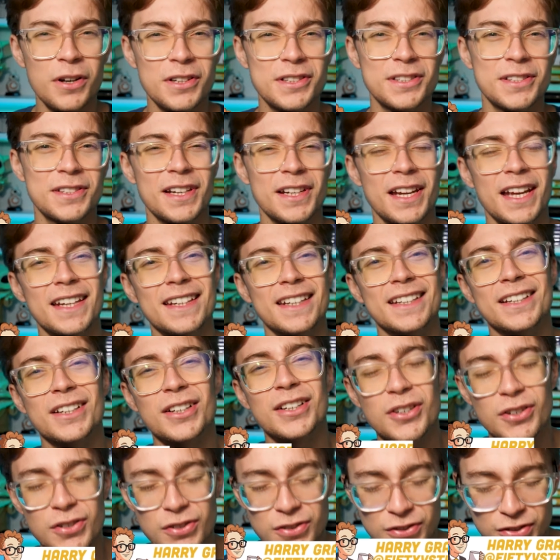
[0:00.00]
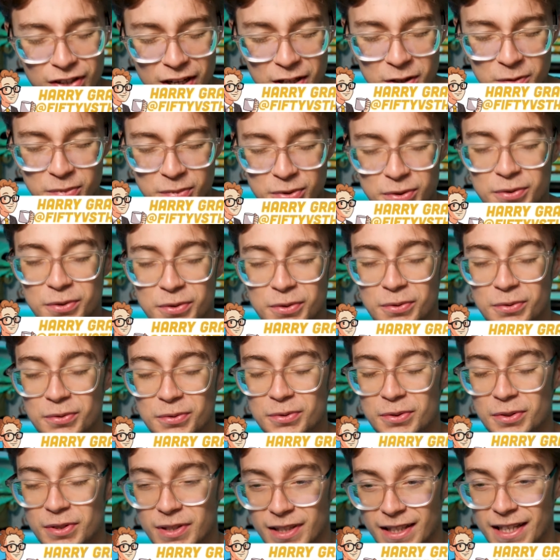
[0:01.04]
What an
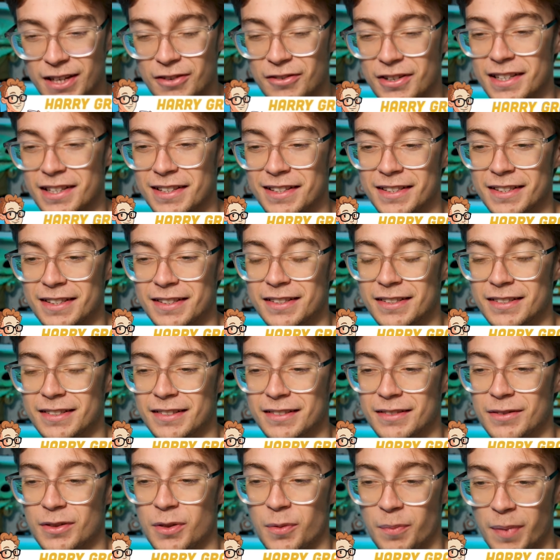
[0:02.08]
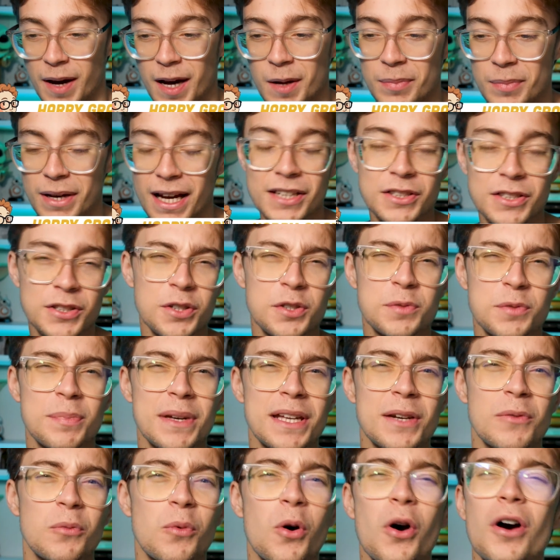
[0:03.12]
incredible series The Bad Batch has
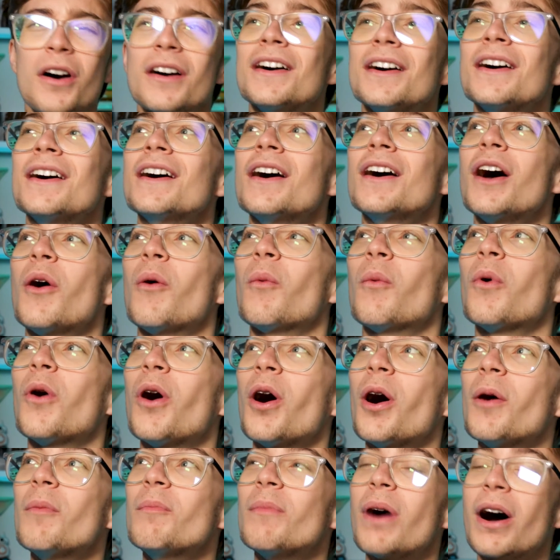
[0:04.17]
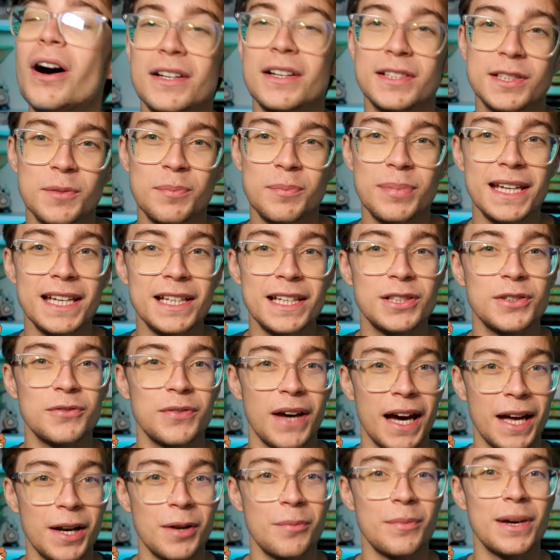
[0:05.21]
been. What a masterpiece
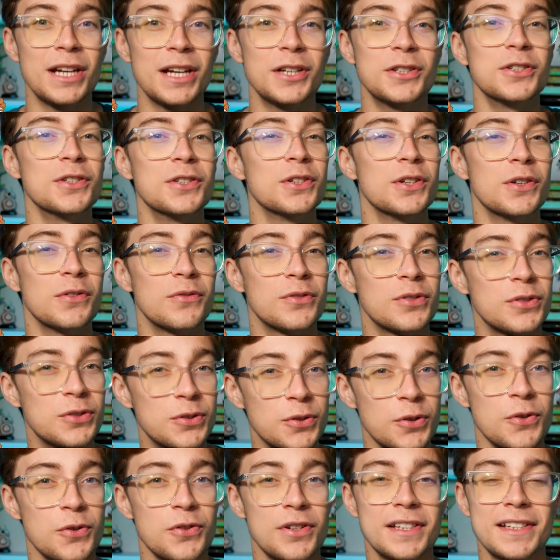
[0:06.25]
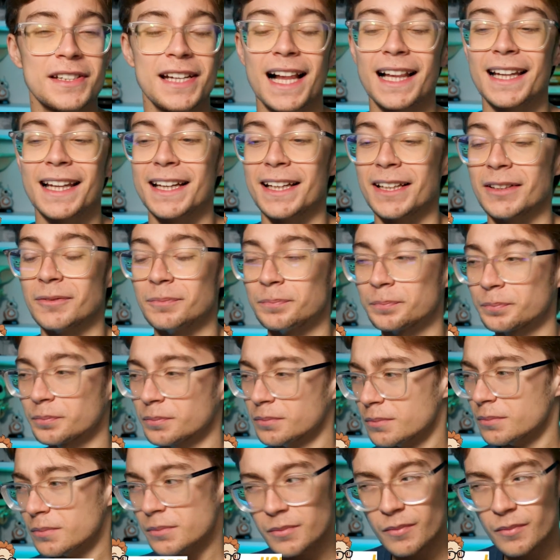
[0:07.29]
of animation, of storytelling,